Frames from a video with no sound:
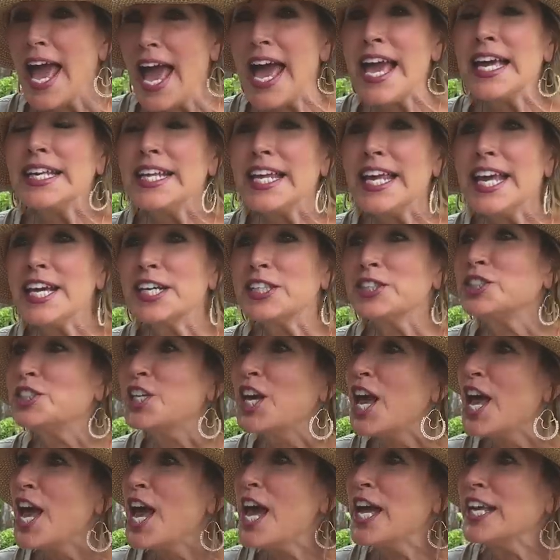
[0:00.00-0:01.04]
The and vibes. yes,
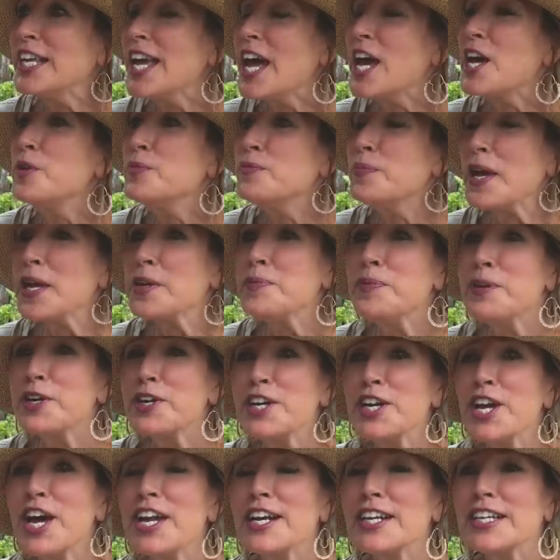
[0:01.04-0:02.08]
you yeah, like and, and,
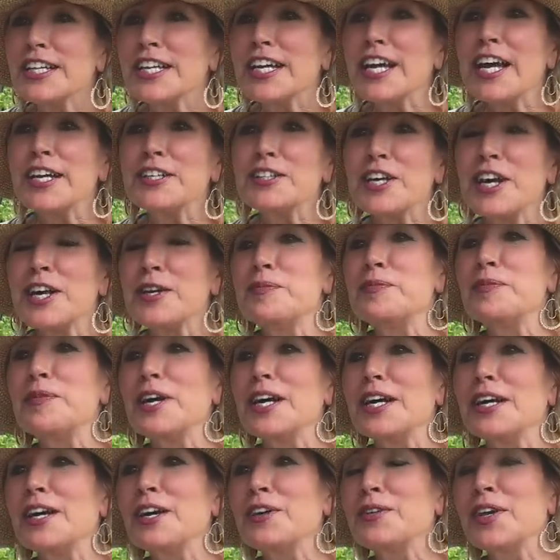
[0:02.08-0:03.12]
periodically I, I
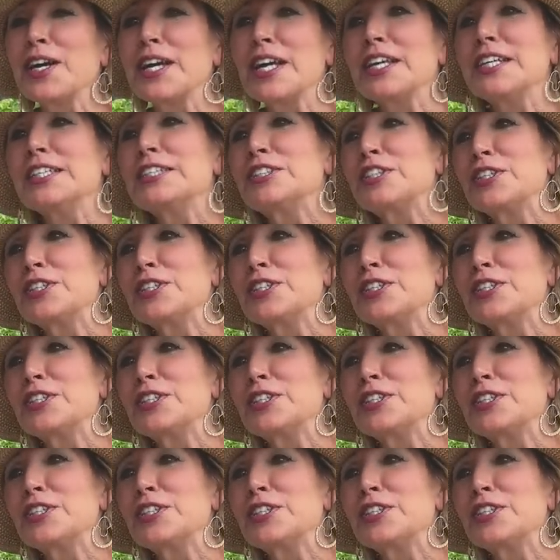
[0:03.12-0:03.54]
okay.